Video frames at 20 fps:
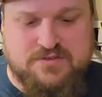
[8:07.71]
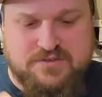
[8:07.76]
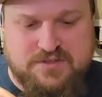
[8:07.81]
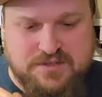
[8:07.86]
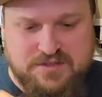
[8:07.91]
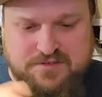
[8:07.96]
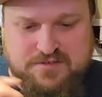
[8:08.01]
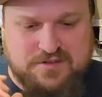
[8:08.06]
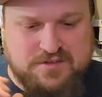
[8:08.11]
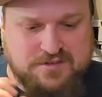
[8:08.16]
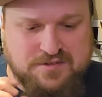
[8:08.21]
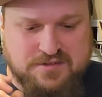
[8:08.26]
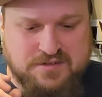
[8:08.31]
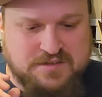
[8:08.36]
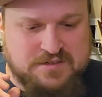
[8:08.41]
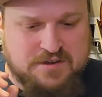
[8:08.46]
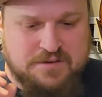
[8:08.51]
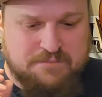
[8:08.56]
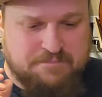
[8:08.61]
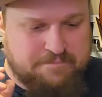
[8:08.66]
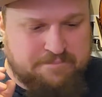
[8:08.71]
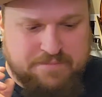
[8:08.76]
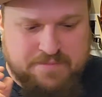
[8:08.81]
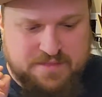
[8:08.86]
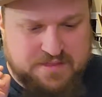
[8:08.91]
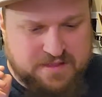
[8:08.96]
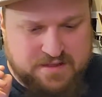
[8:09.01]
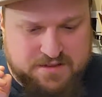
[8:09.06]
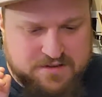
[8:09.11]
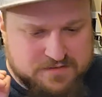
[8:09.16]
This isn't
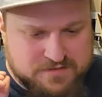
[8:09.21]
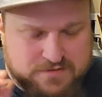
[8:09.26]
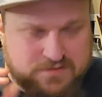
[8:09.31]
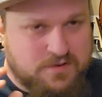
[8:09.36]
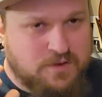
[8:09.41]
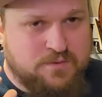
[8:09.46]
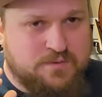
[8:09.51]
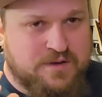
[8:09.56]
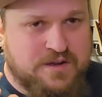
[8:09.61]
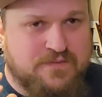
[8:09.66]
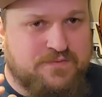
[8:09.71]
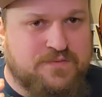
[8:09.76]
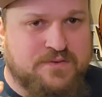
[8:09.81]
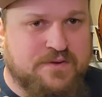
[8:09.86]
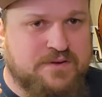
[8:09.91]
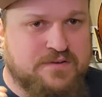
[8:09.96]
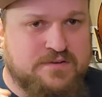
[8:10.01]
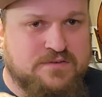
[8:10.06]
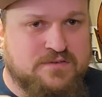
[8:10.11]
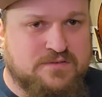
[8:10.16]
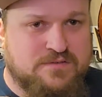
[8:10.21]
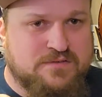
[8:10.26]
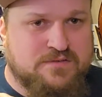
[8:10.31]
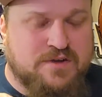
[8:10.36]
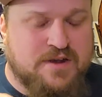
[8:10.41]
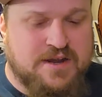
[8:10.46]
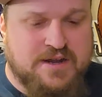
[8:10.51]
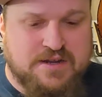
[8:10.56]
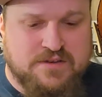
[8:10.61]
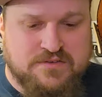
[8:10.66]
so different and
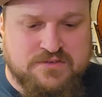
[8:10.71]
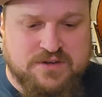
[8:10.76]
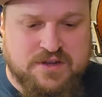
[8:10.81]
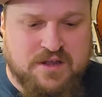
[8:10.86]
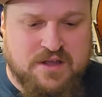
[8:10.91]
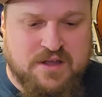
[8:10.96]
strange.